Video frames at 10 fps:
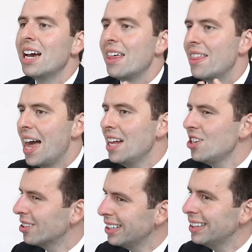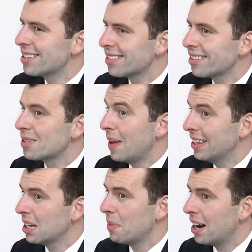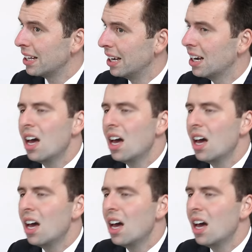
Then you'll need to start spending money.